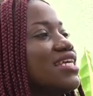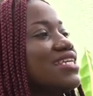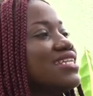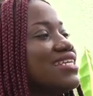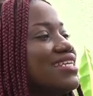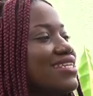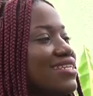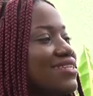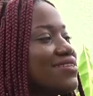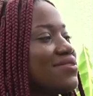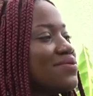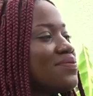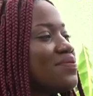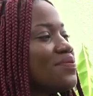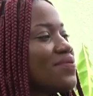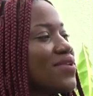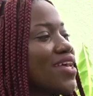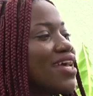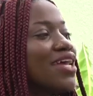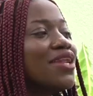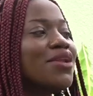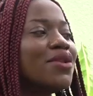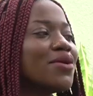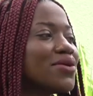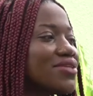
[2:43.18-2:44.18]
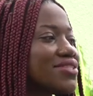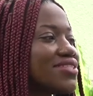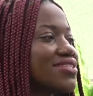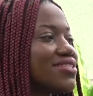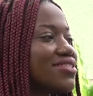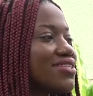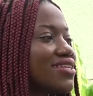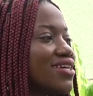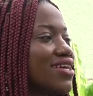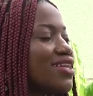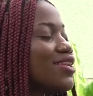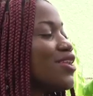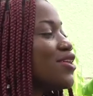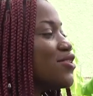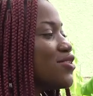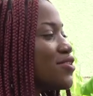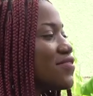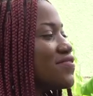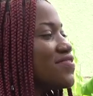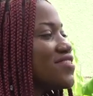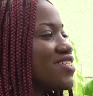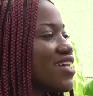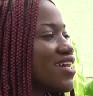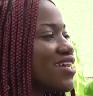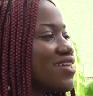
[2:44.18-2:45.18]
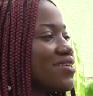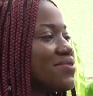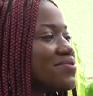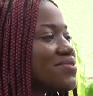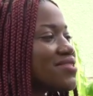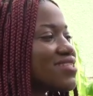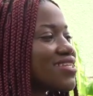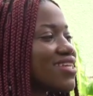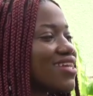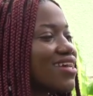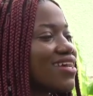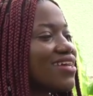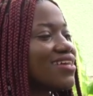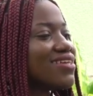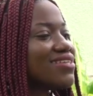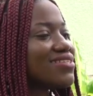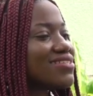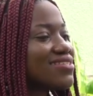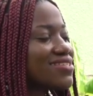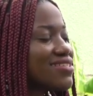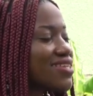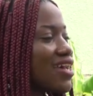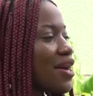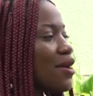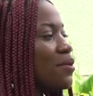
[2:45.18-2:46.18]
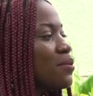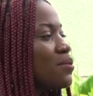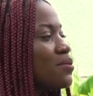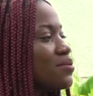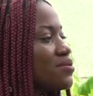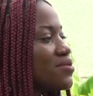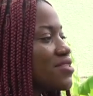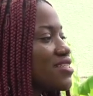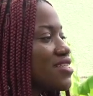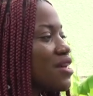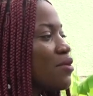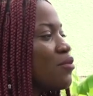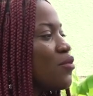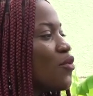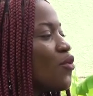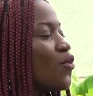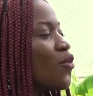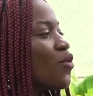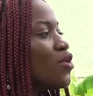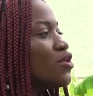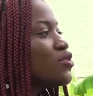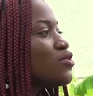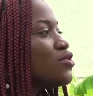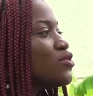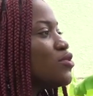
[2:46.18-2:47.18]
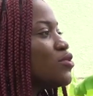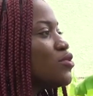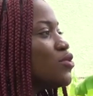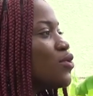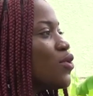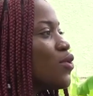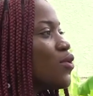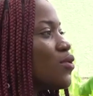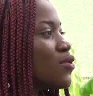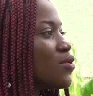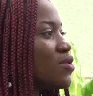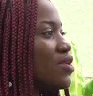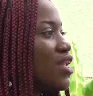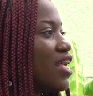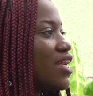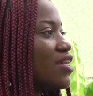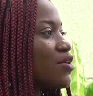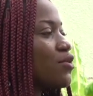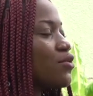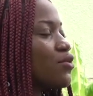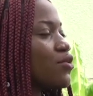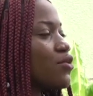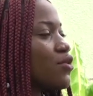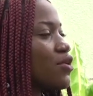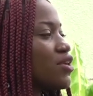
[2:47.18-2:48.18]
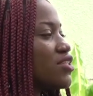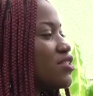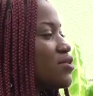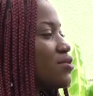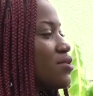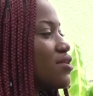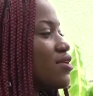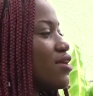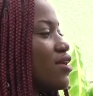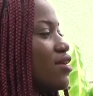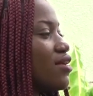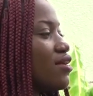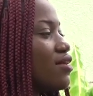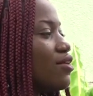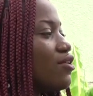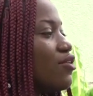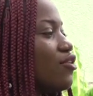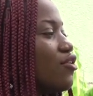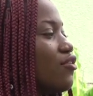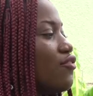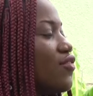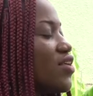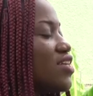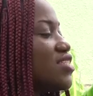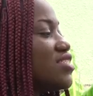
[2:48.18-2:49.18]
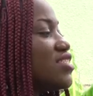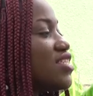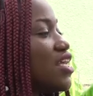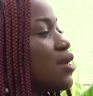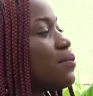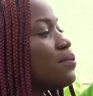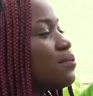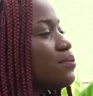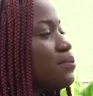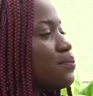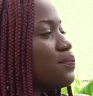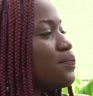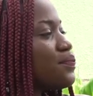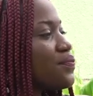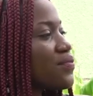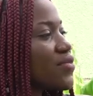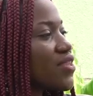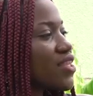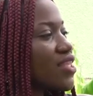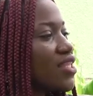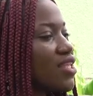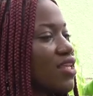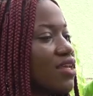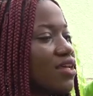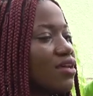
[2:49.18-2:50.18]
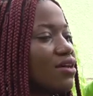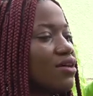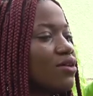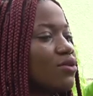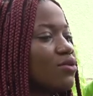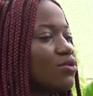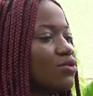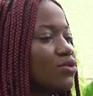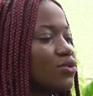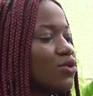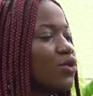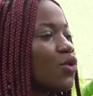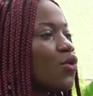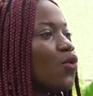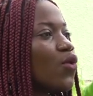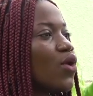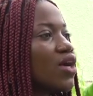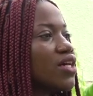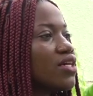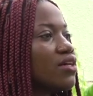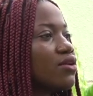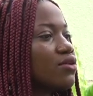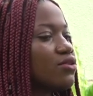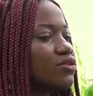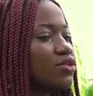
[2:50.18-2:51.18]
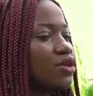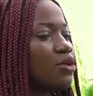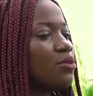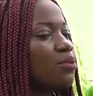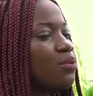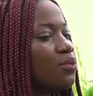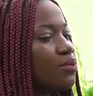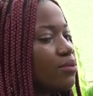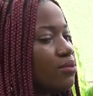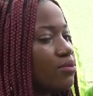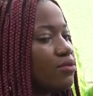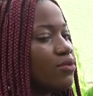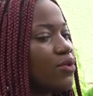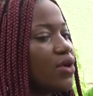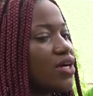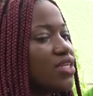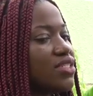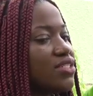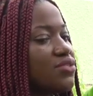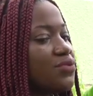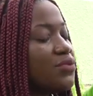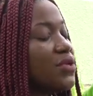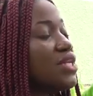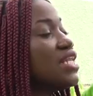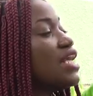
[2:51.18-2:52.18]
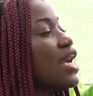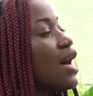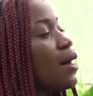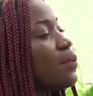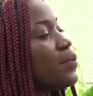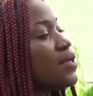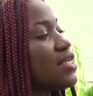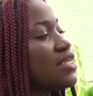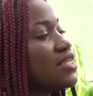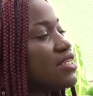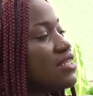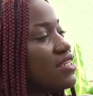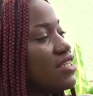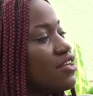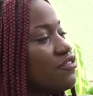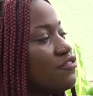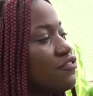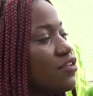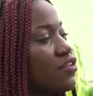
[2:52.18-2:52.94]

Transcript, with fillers: they did a lot of times. Some will want to know, like cross overstep, know what's really happening in the